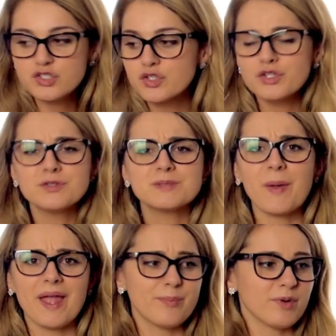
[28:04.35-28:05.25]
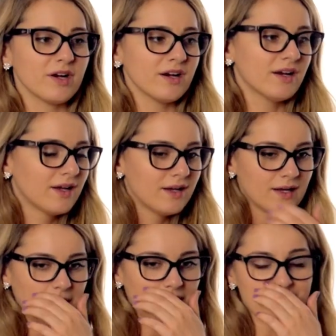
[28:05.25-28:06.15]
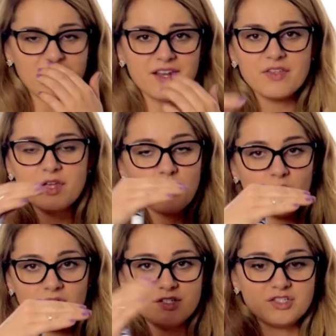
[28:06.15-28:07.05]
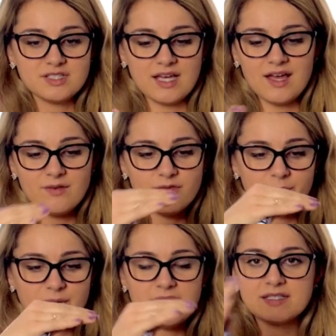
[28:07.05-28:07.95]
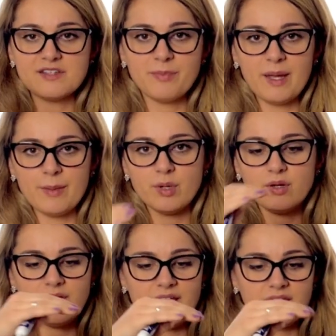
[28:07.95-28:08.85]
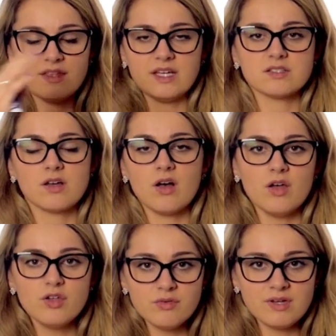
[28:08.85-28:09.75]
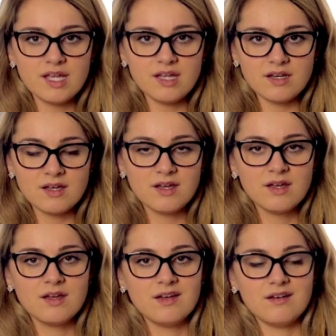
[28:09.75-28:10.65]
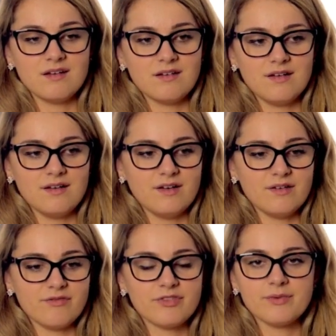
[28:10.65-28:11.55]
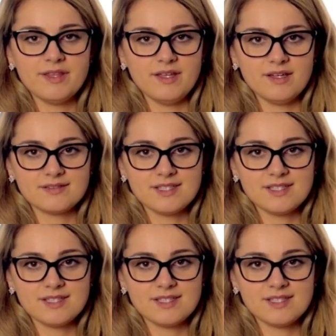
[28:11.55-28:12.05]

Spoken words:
You can use paper, anything you want. Just have a piece of paper like this. All you need are three things.